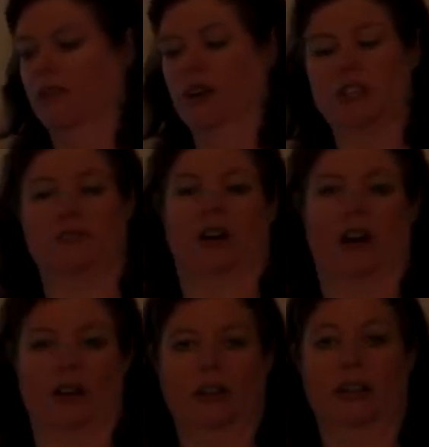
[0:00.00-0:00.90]
First of
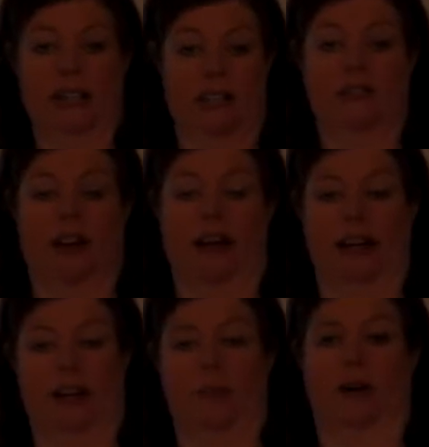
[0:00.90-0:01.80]
all, let's
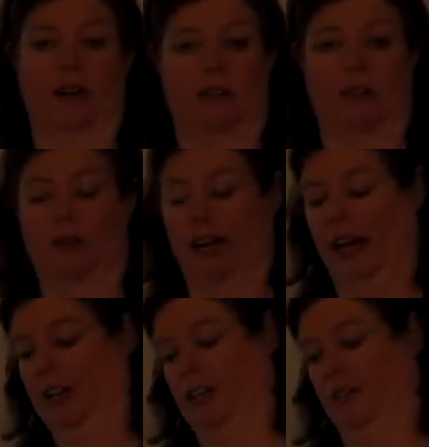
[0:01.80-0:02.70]
define interpersonal
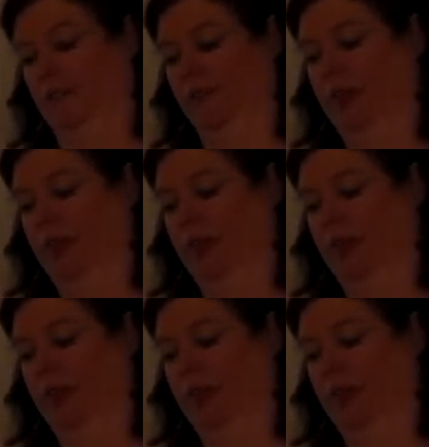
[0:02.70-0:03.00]
communication.